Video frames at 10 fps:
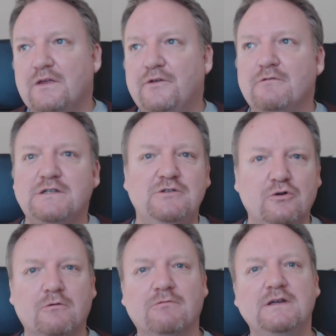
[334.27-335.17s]
there is
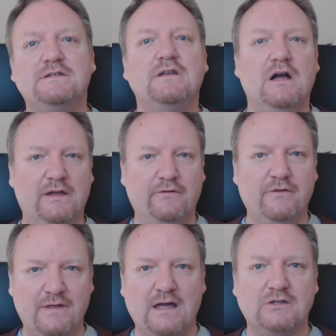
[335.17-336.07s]
no reason
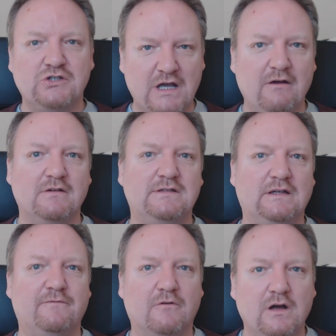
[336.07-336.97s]
other than
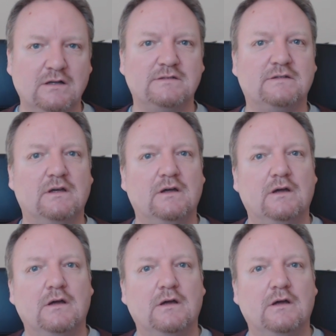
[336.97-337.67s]
charity for us